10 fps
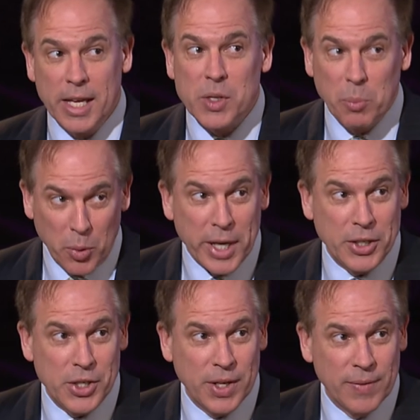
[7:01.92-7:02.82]
it's a
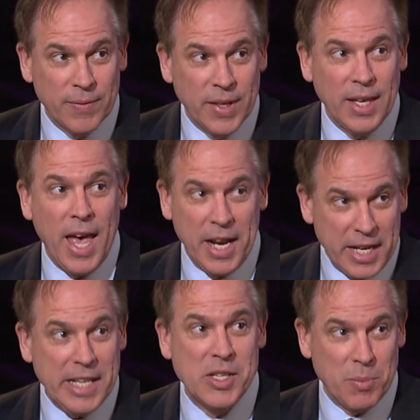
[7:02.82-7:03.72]
bridge mm -hmm. and
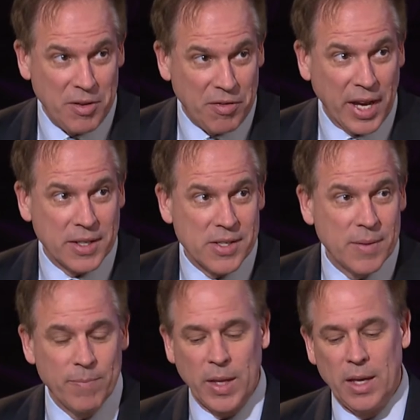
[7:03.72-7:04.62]
it needs to be fixed.
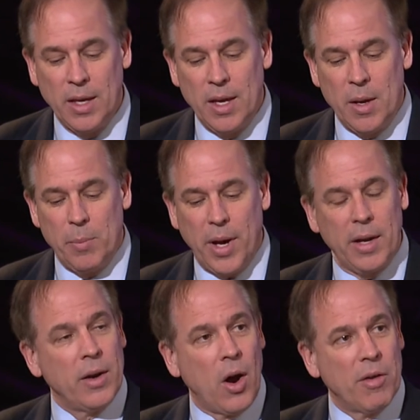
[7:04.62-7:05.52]

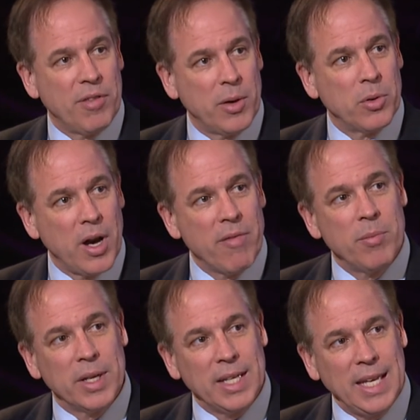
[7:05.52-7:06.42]
But our federal
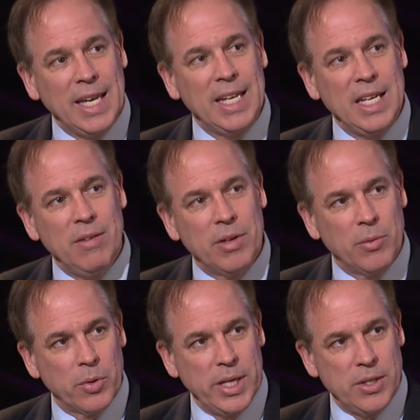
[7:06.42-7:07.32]
government can't even
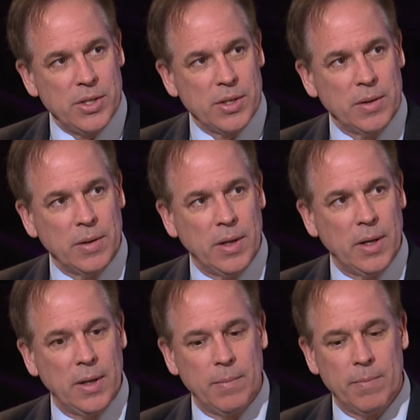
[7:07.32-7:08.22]
reach
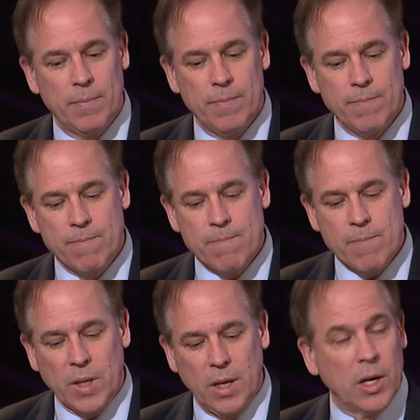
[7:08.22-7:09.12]
um,
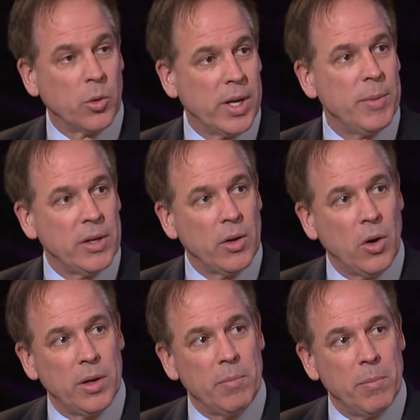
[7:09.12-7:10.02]
agreement
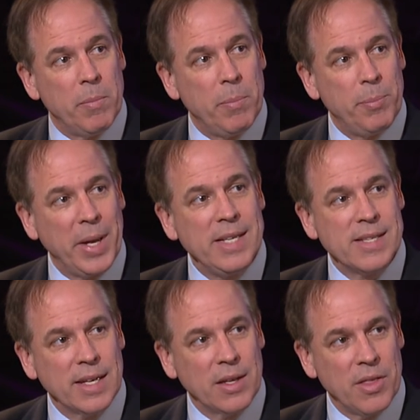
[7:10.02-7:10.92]
on
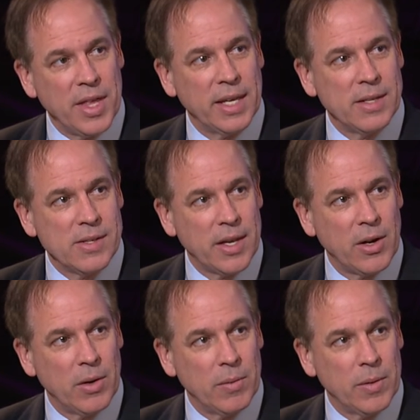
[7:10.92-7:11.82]
basic things that
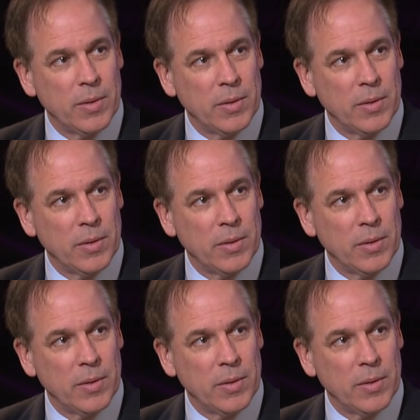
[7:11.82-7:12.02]
are